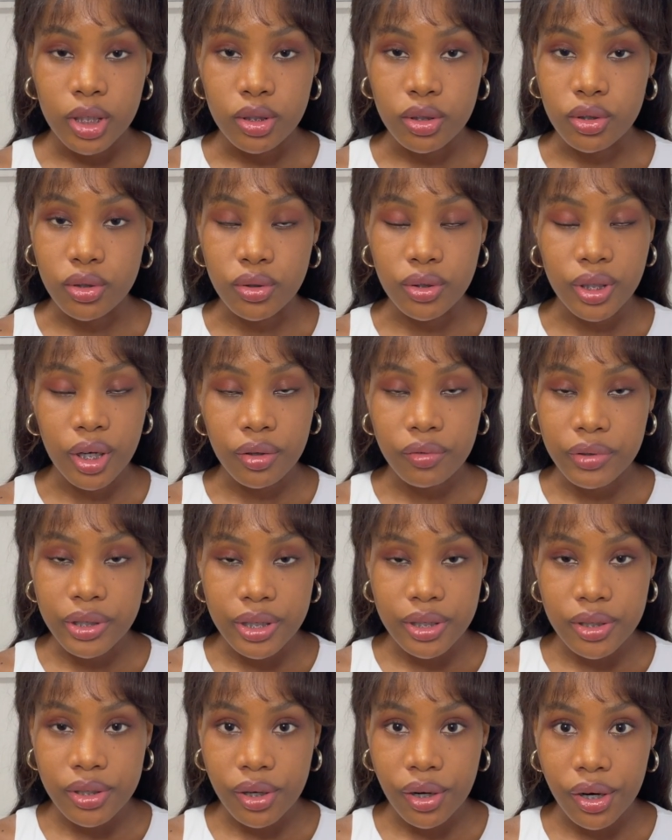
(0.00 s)
do your
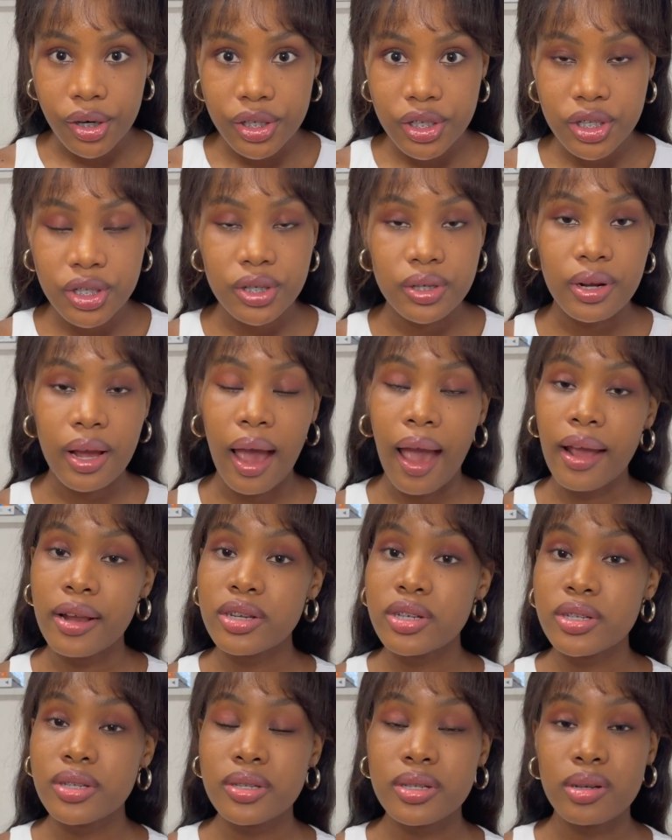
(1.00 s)
research and
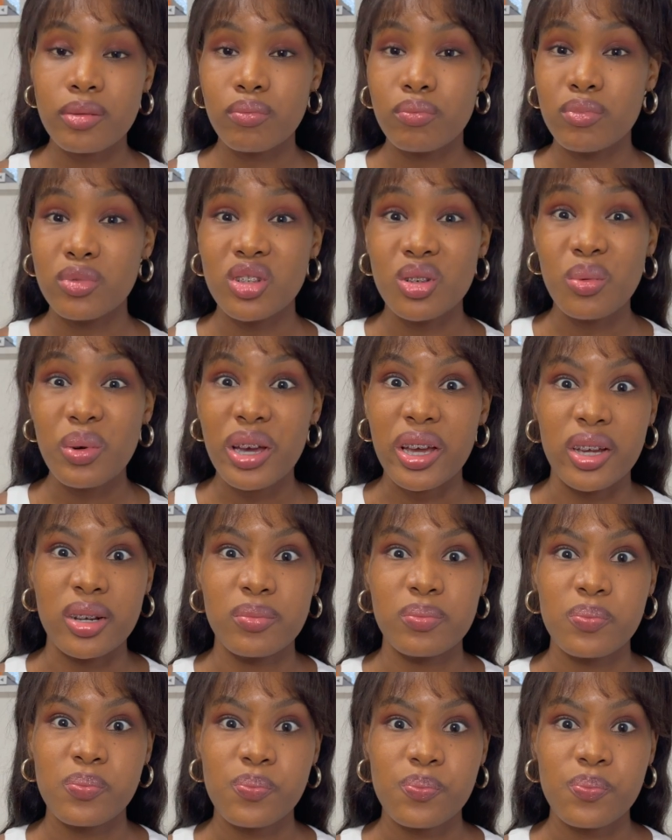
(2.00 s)
just do it.